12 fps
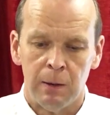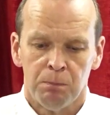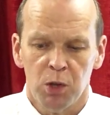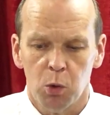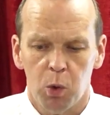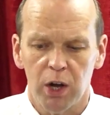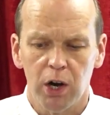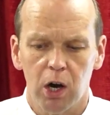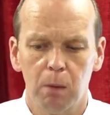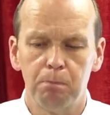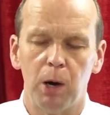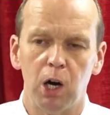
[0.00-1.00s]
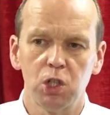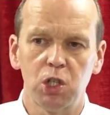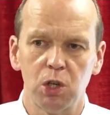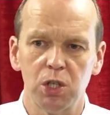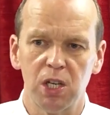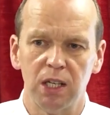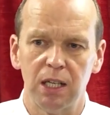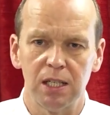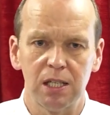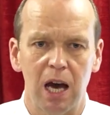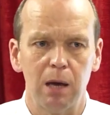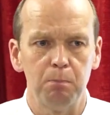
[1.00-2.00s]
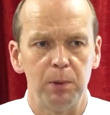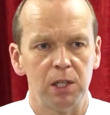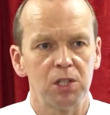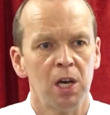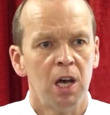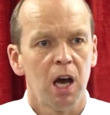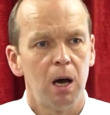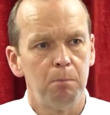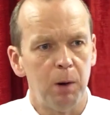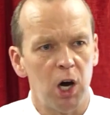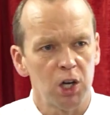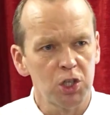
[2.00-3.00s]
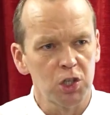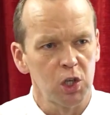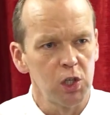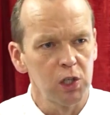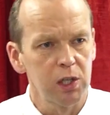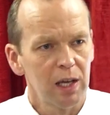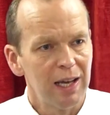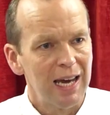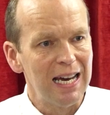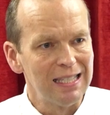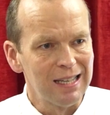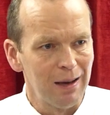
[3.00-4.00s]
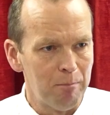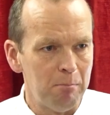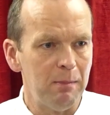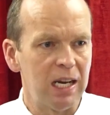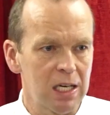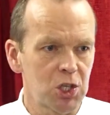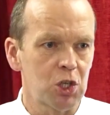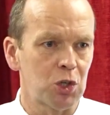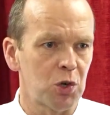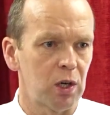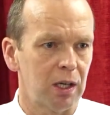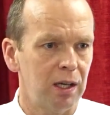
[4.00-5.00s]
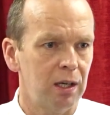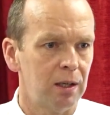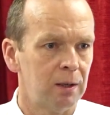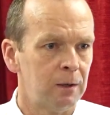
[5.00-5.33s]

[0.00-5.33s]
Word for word: Now, what are apostles and disciples? Apostle is a ministry.